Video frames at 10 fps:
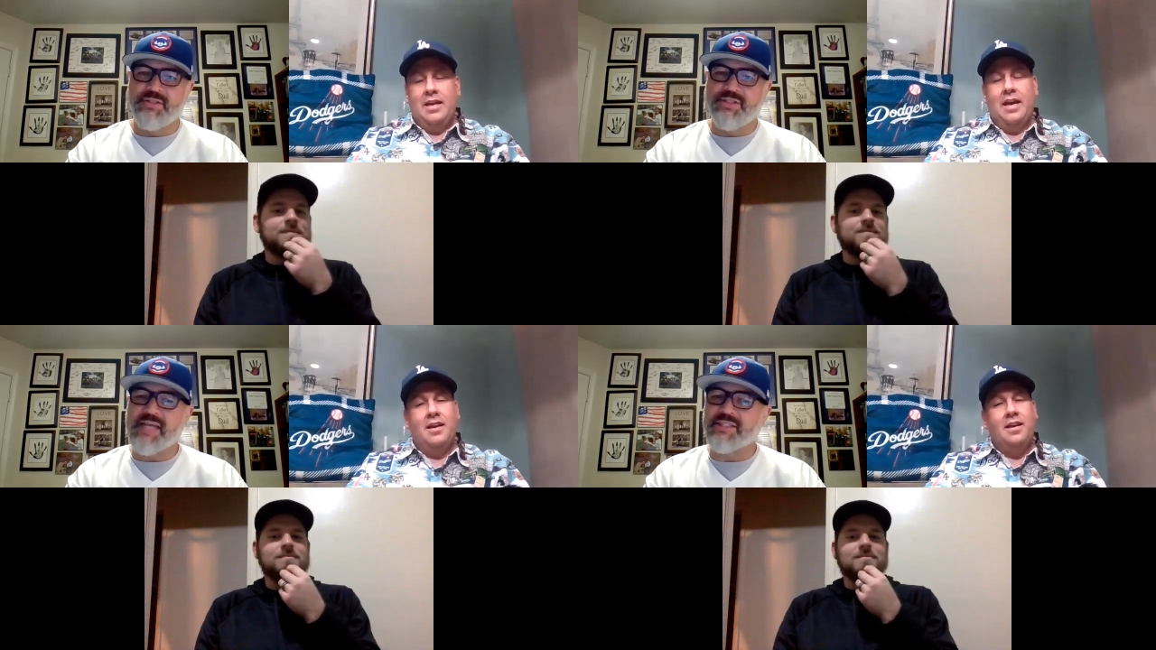
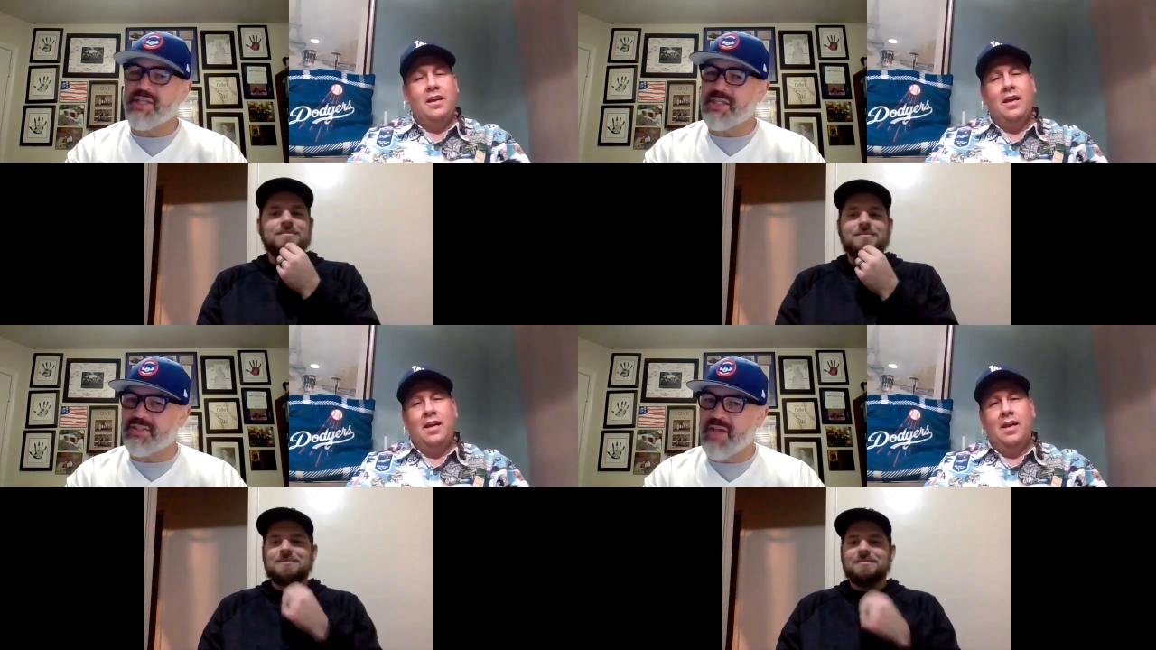Speaker 1: Yeah.
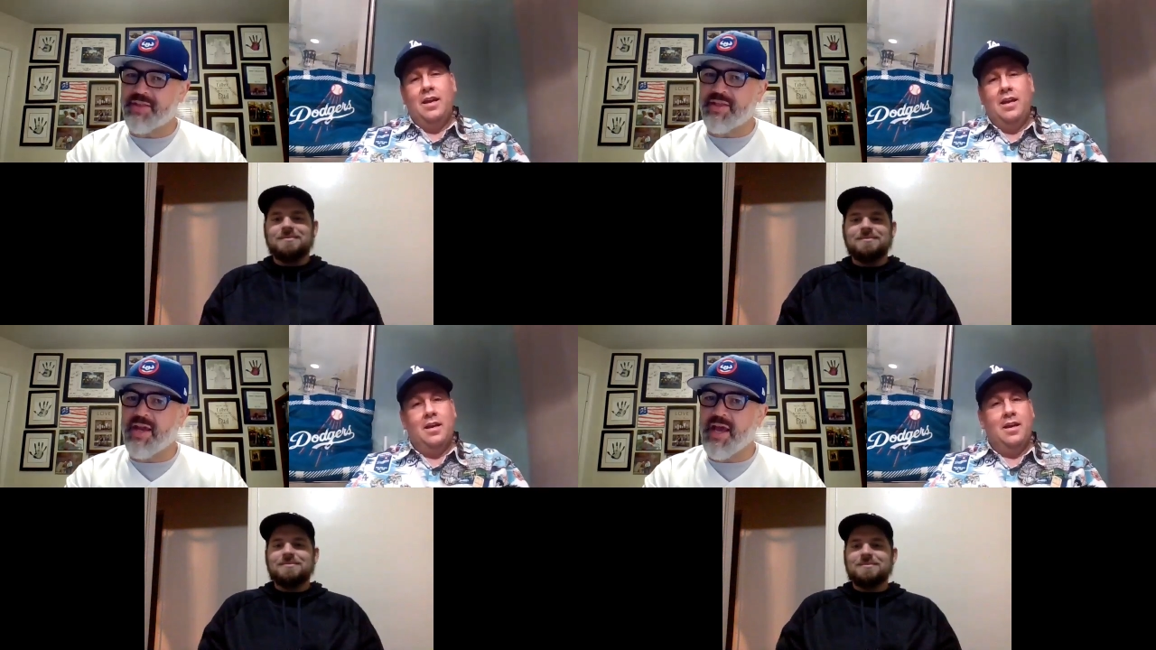
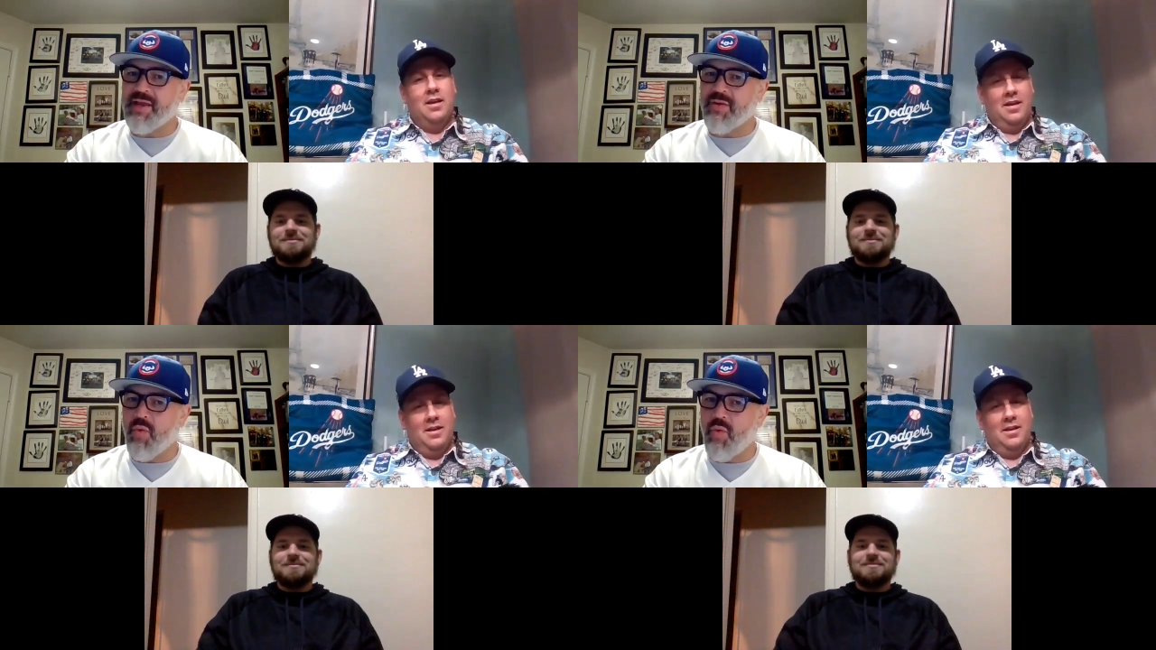Not that
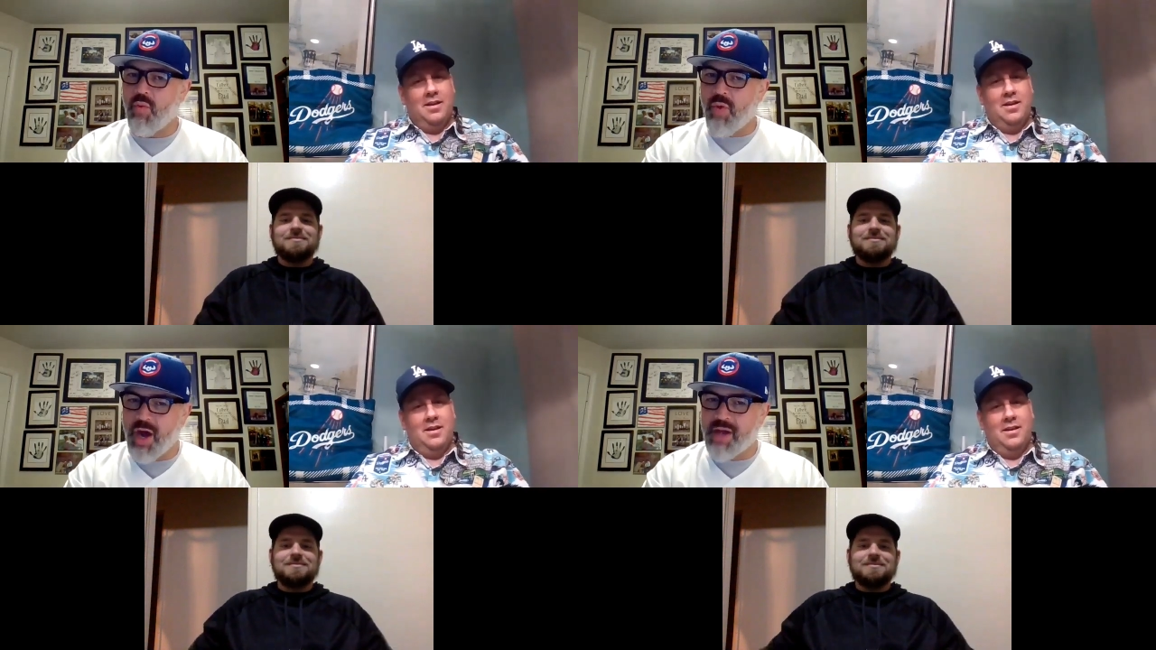I
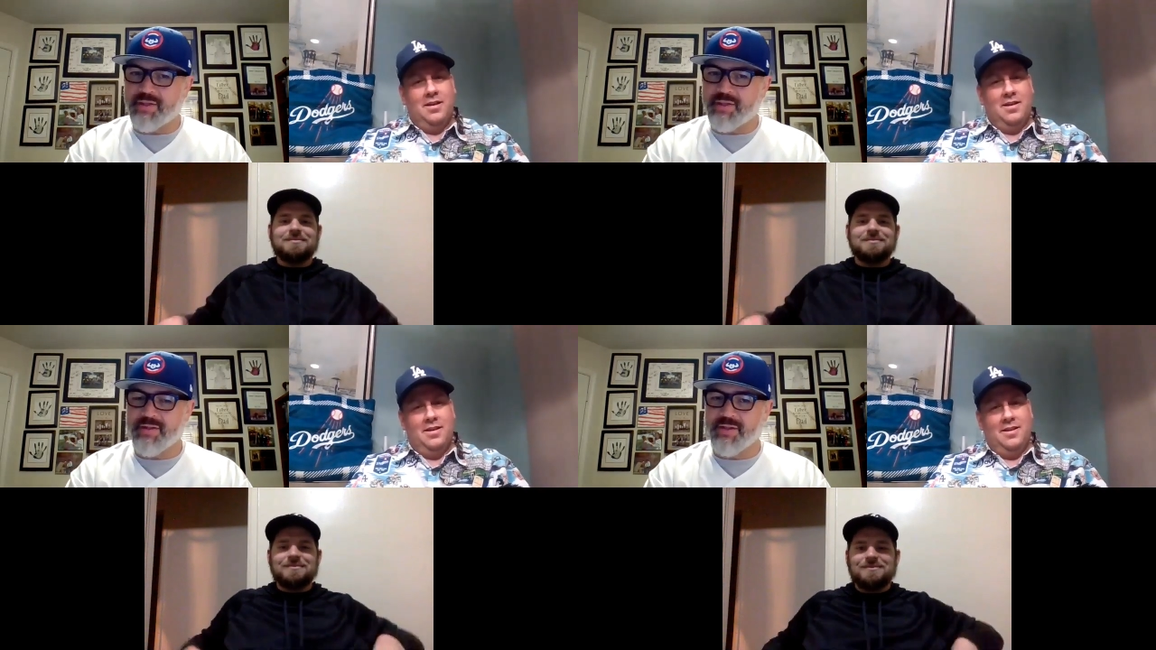
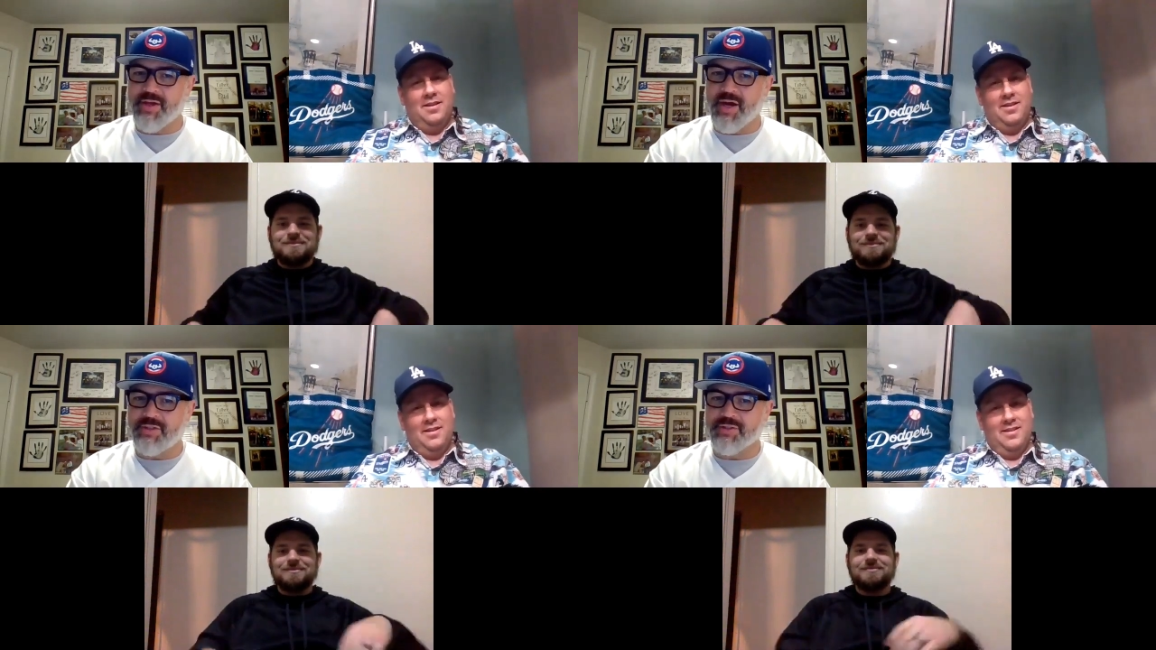want the
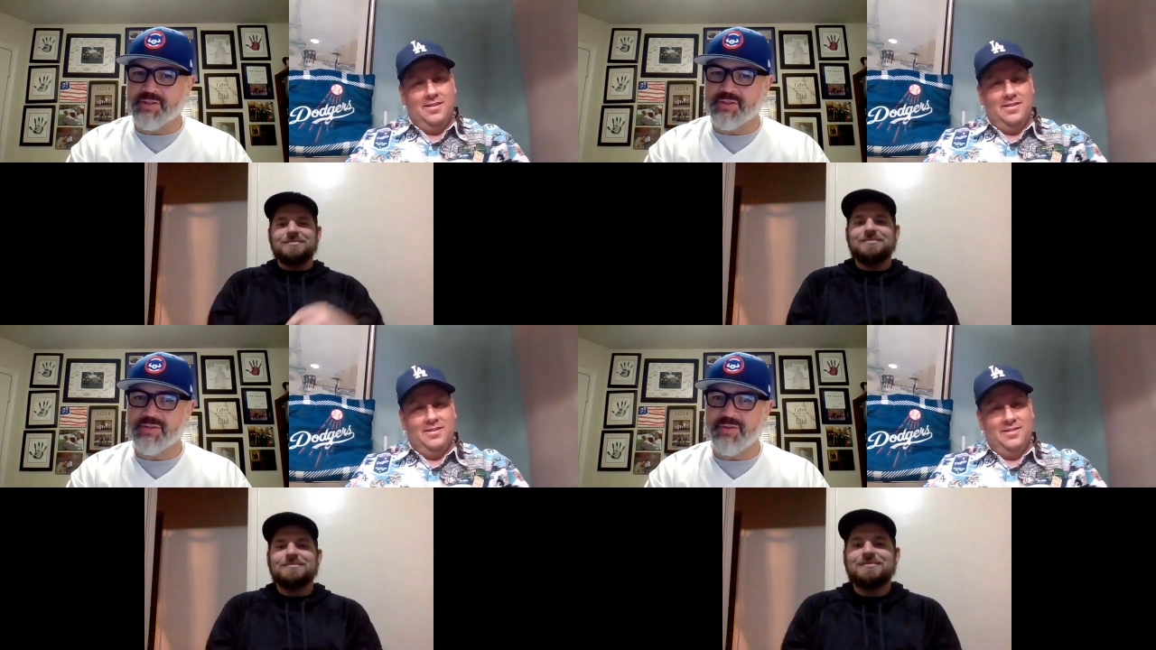
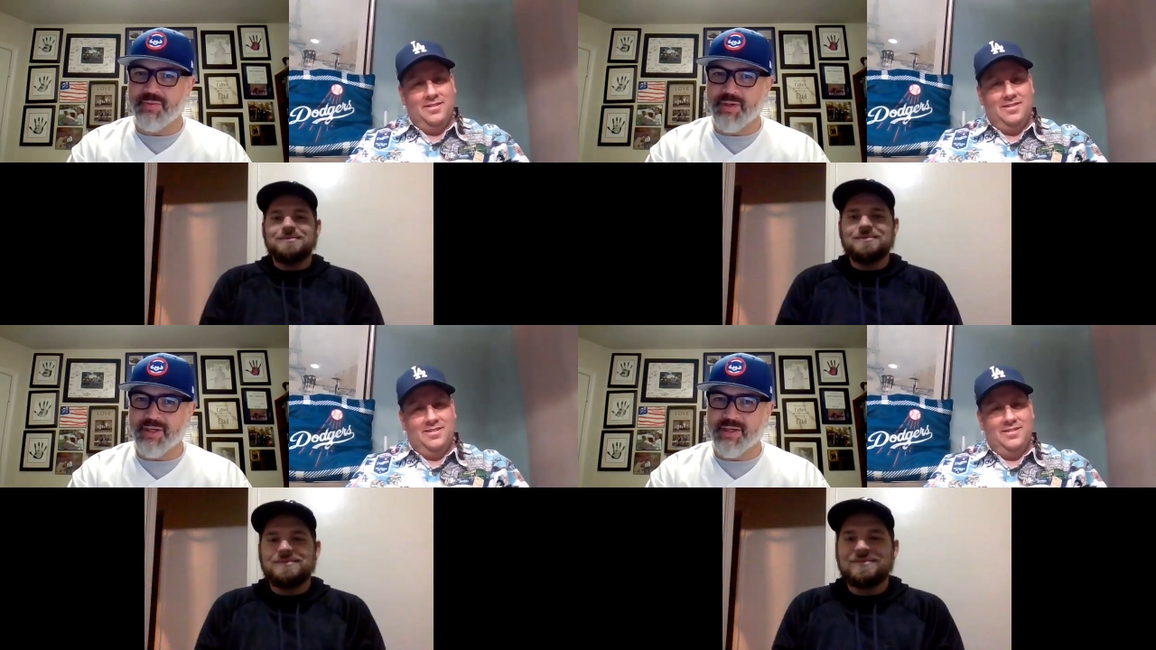Dodgers to
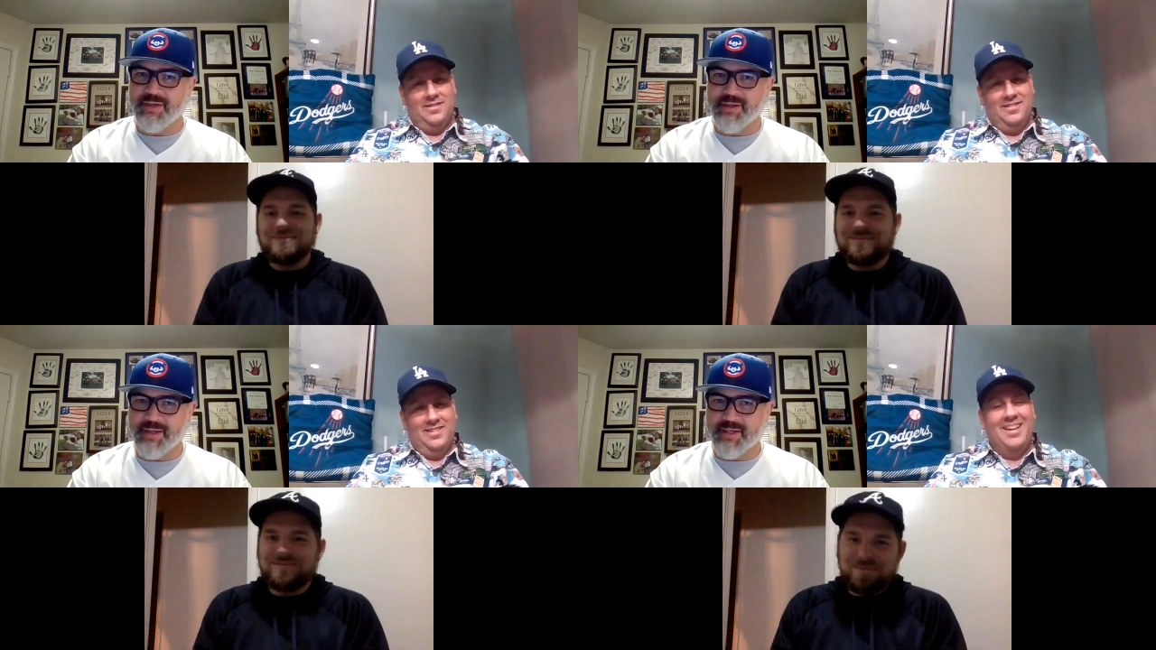
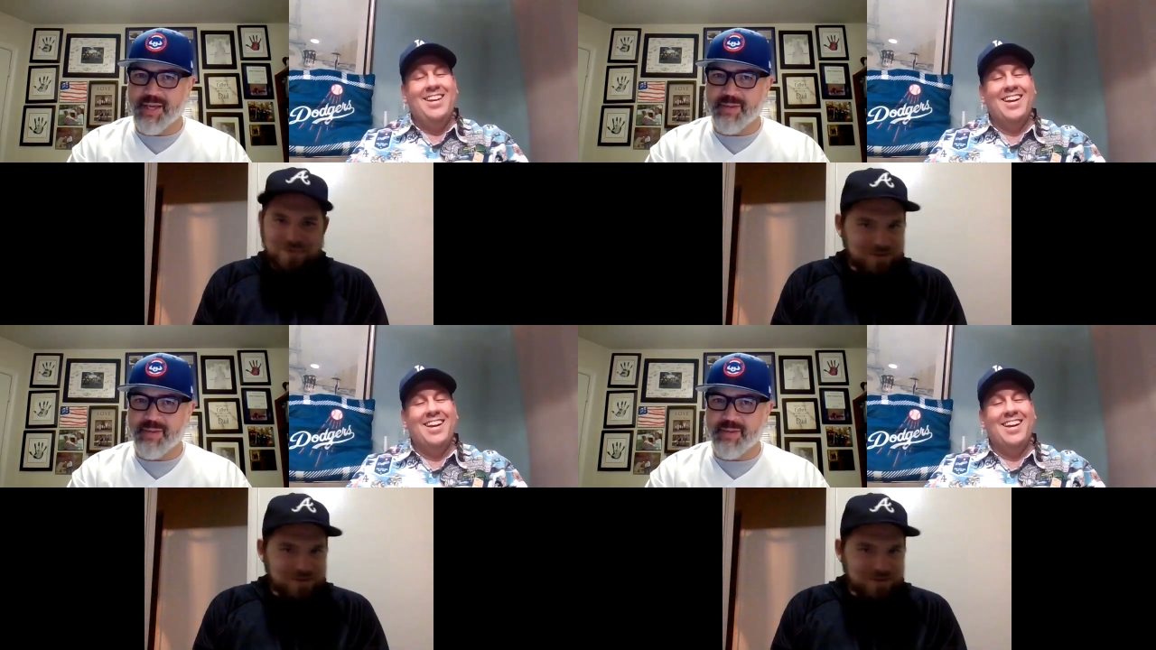win in game.